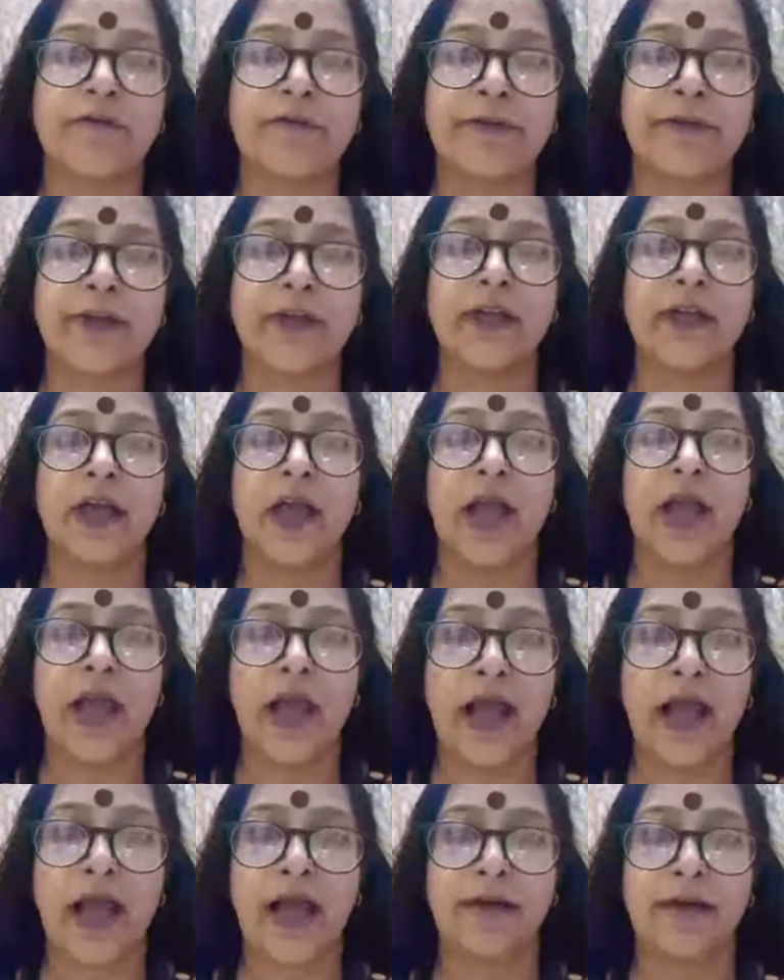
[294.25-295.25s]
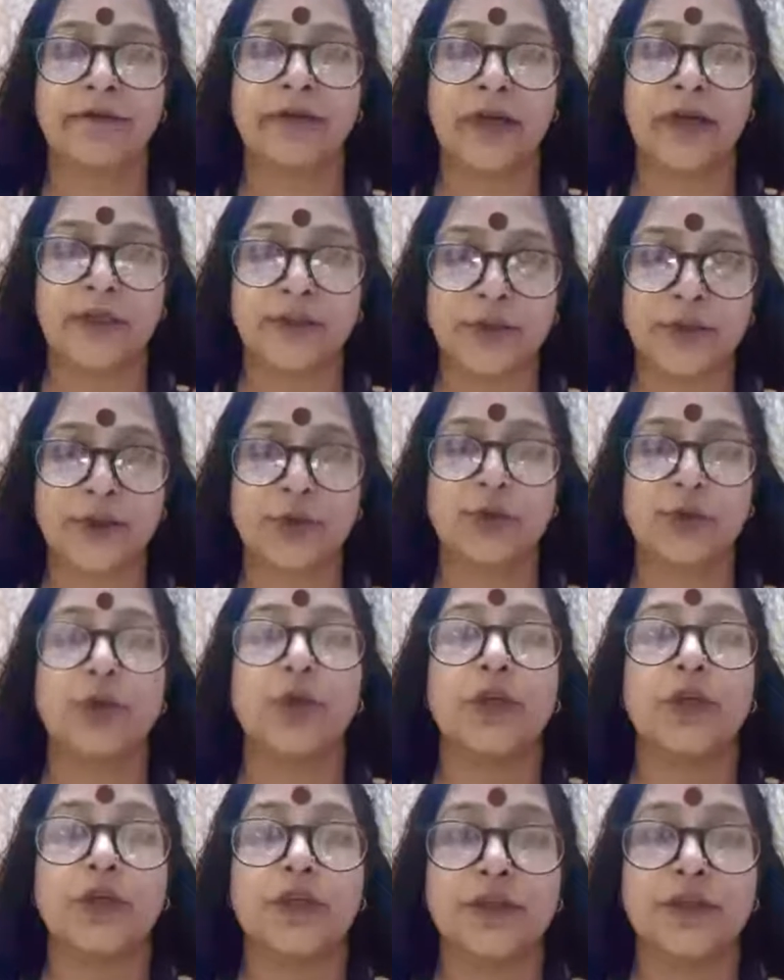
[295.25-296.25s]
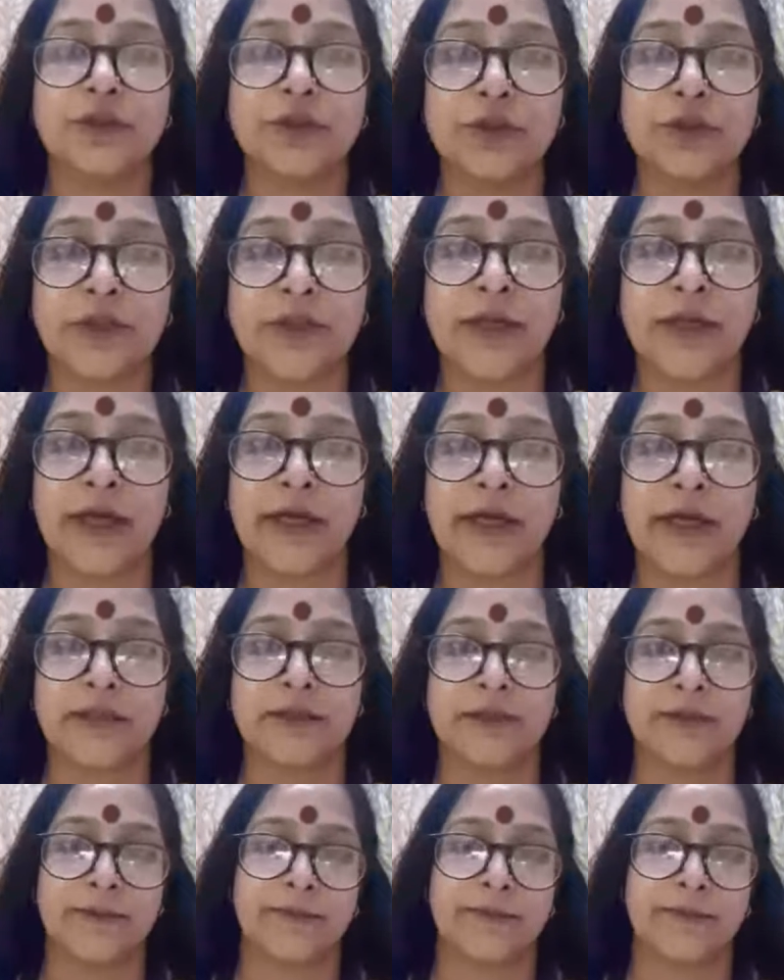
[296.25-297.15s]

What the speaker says: we have to unite.